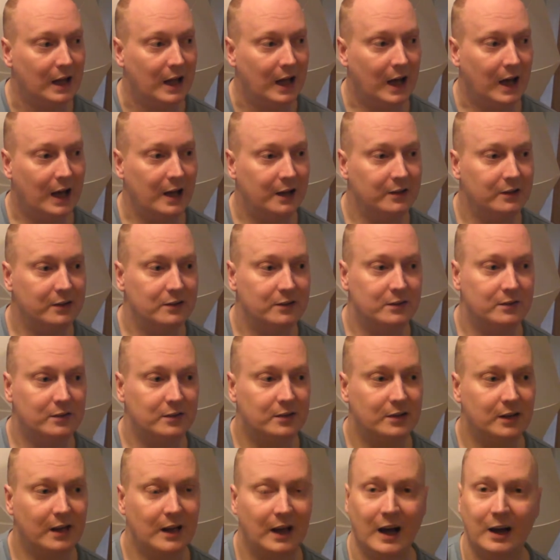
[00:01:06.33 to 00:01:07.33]
And
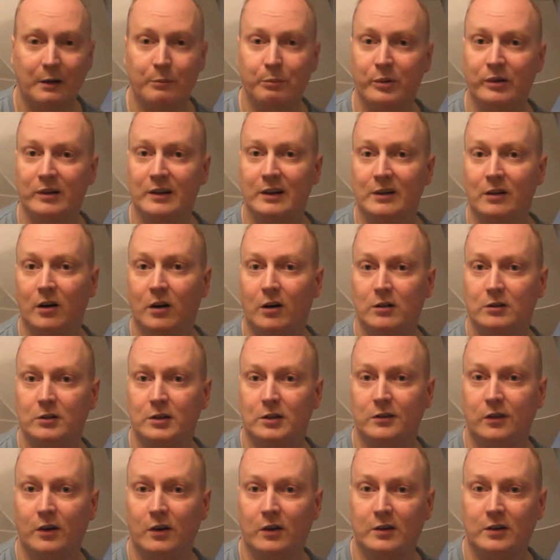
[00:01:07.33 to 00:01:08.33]
it had brilliant
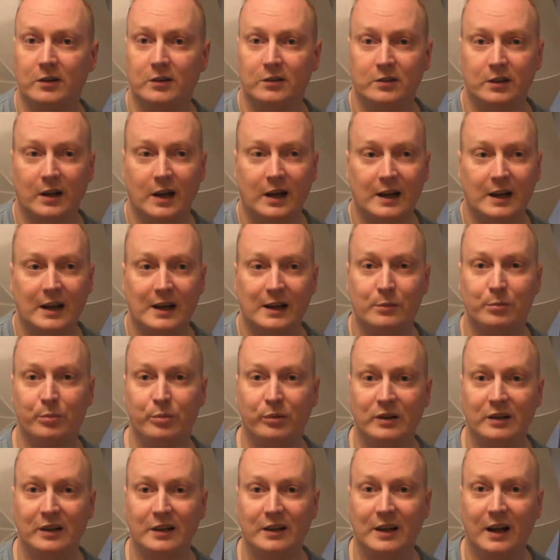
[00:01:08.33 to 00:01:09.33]
autofocus, and it had
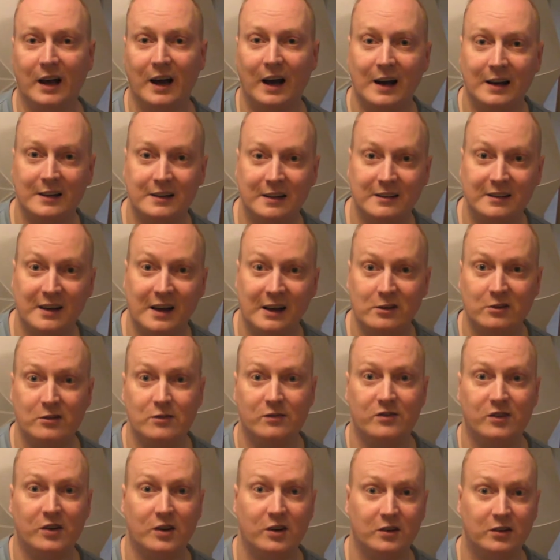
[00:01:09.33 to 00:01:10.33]
brilliant eye detection
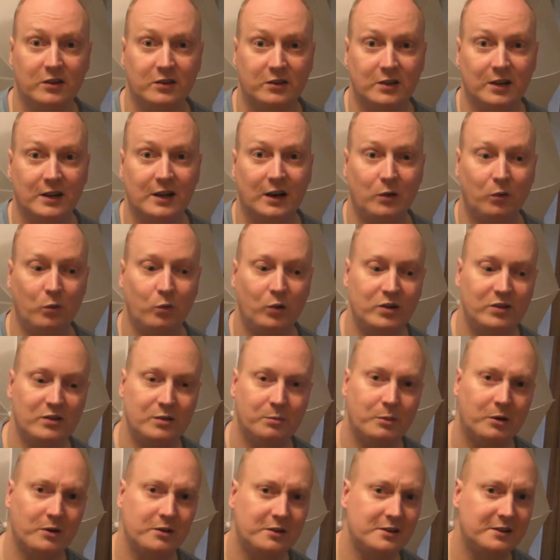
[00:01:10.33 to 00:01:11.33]
focus, and I wish the
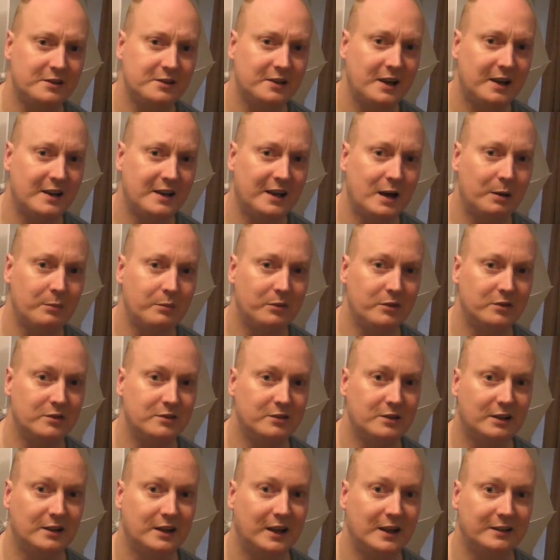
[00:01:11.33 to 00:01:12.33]
modern day cameras
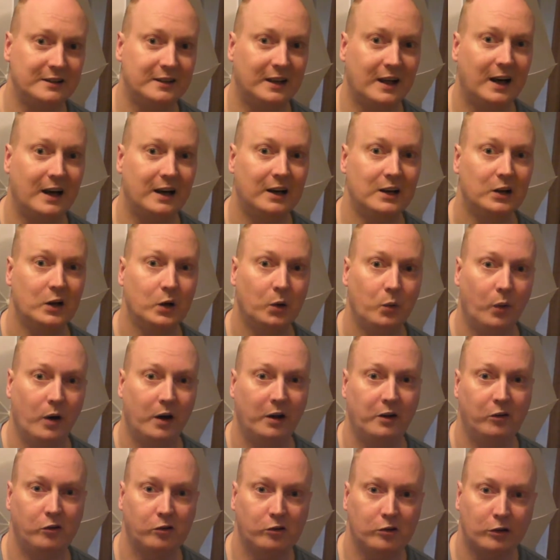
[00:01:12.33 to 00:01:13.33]
still had that, where
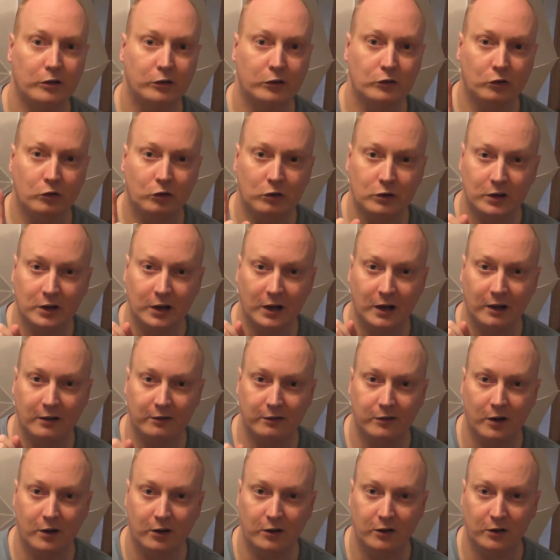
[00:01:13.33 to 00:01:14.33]
you just look at a
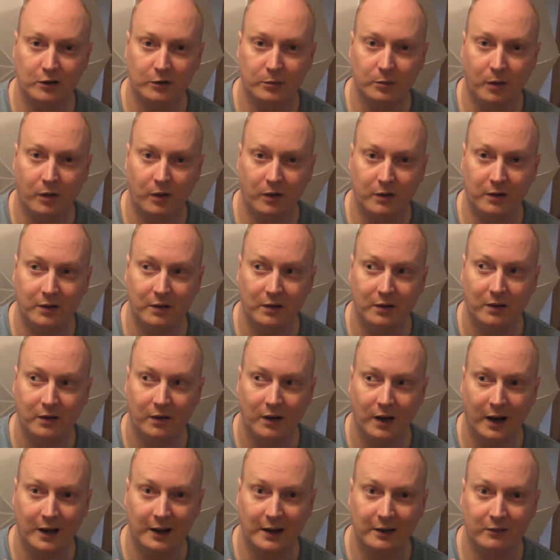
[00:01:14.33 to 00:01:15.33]
focus point
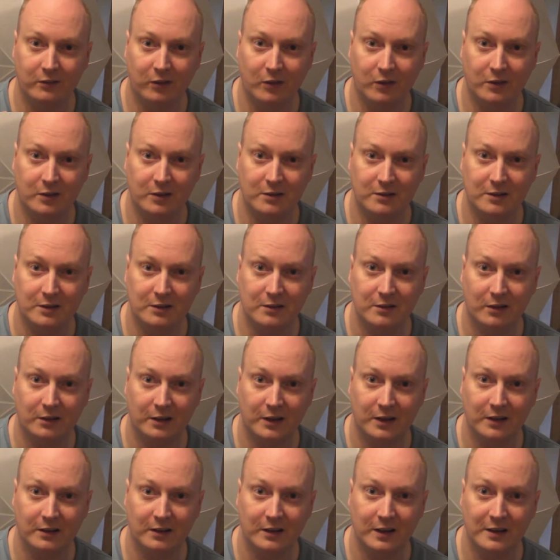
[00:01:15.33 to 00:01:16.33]
and it focuses on
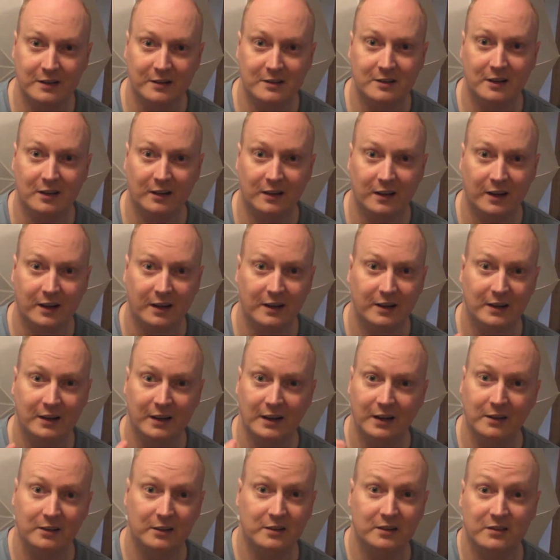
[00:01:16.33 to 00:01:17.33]
it instantly.
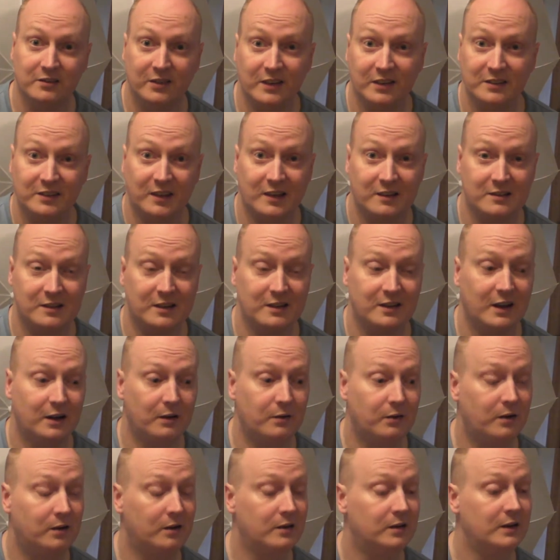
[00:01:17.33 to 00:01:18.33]
It was fantastic, that
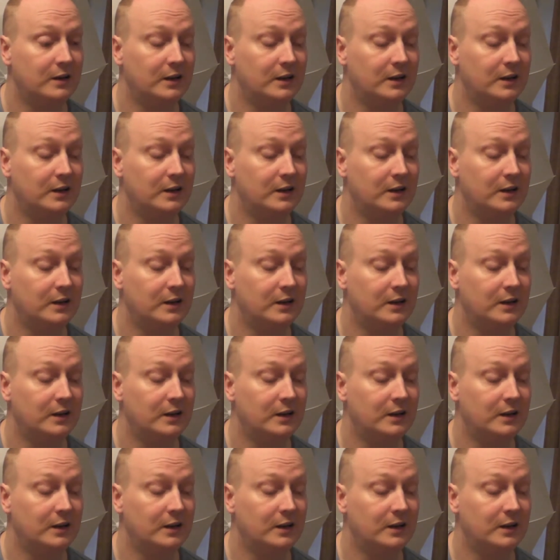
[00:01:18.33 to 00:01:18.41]
was.